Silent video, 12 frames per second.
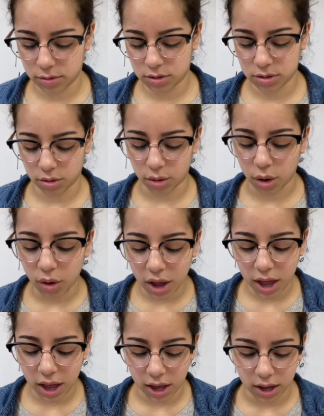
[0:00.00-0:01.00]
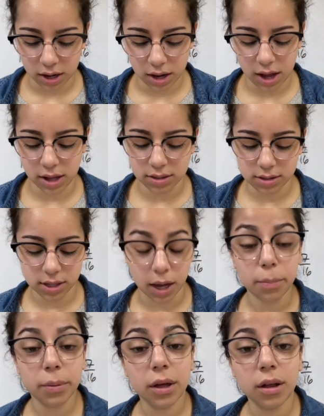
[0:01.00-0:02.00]
So go ahead and
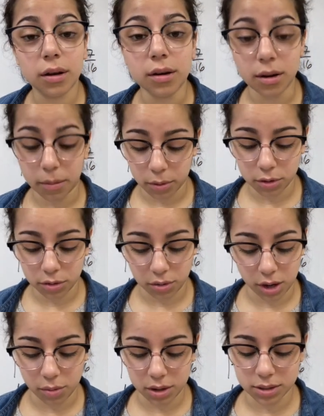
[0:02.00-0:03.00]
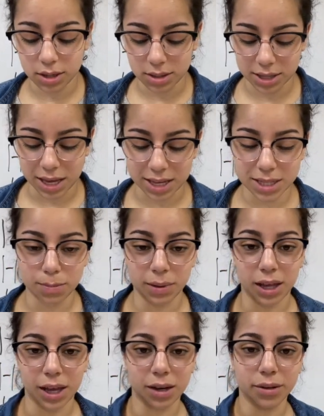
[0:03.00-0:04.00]
skip number 3 where it says
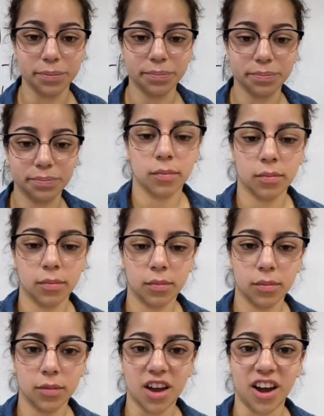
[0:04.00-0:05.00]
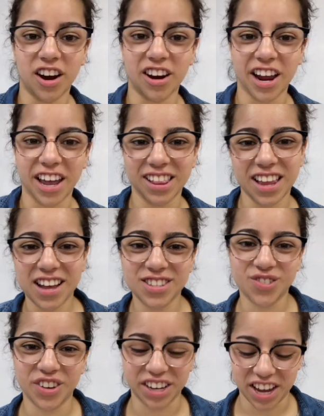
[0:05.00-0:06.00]
explain. All right,
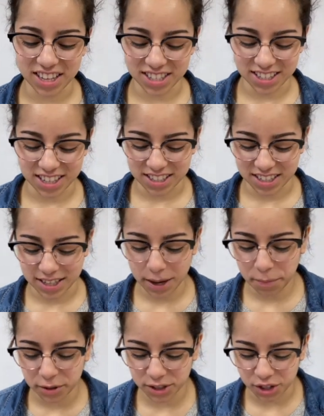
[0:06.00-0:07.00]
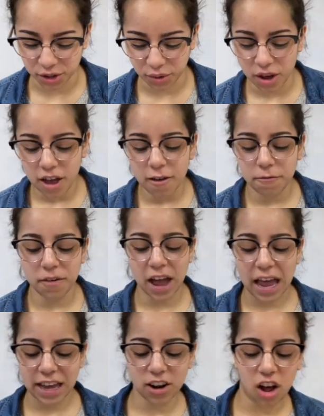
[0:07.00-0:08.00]
last one, guys. It says example 2.
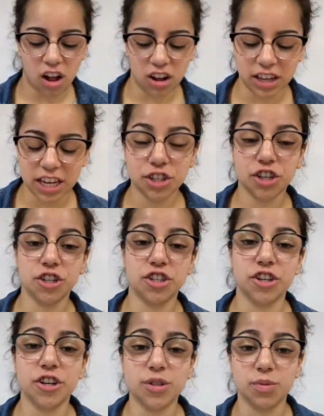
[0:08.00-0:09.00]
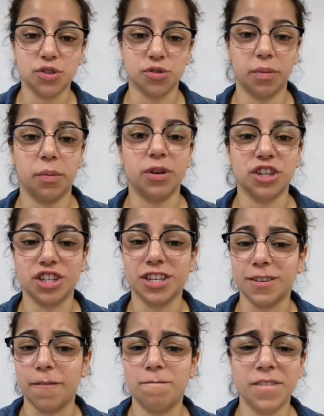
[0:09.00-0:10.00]
Find all integers, which remember is
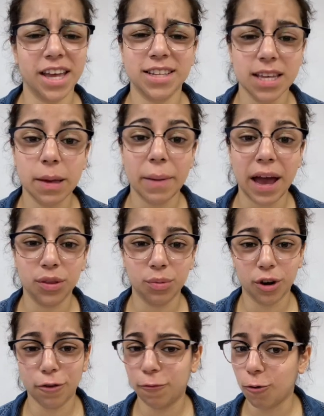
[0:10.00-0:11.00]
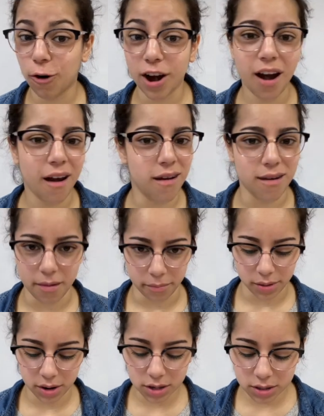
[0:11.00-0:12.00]
just a fancy math word for
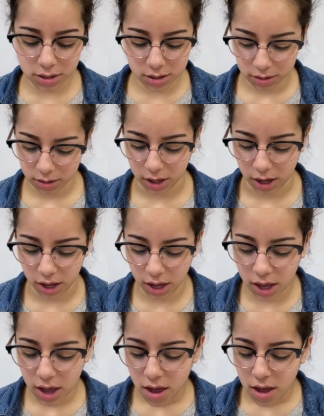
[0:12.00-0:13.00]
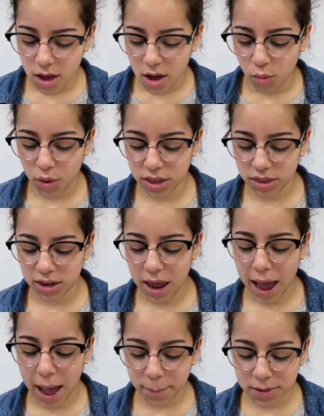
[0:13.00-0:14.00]
numbers, okay, with an
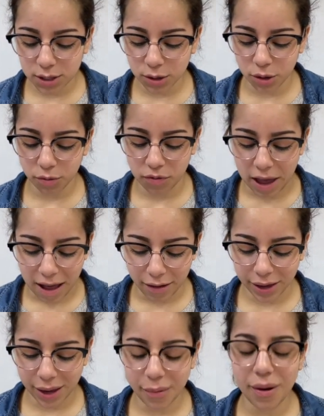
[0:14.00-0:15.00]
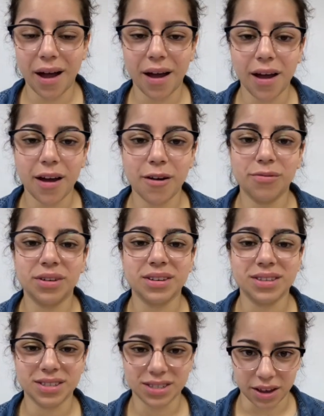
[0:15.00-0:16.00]
absolute value of
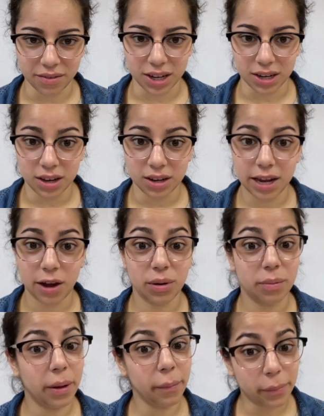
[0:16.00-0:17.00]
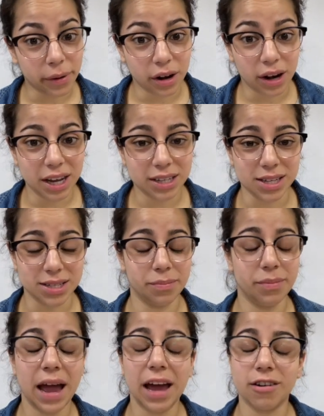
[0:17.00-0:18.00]
7. Now remember, it doesn't
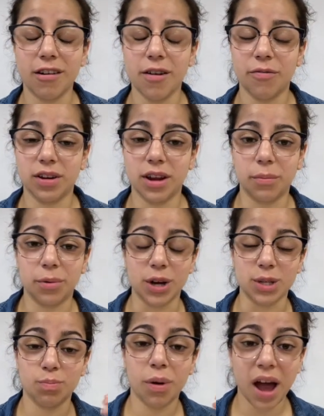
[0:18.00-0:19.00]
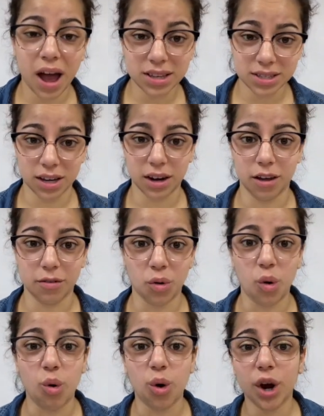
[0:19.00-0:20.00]
matter if a number is positive
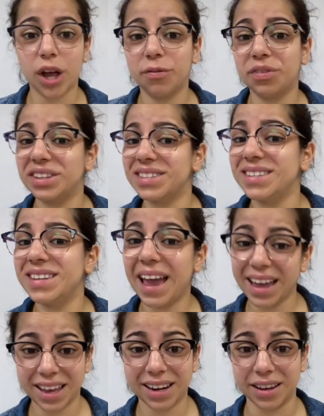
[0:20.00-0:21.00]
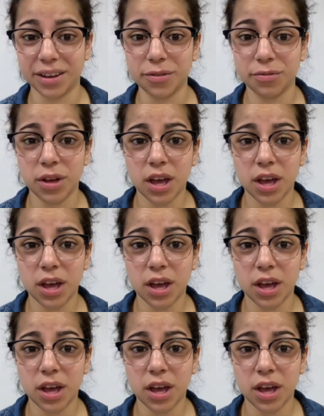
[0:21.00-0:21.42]
or if it's negative,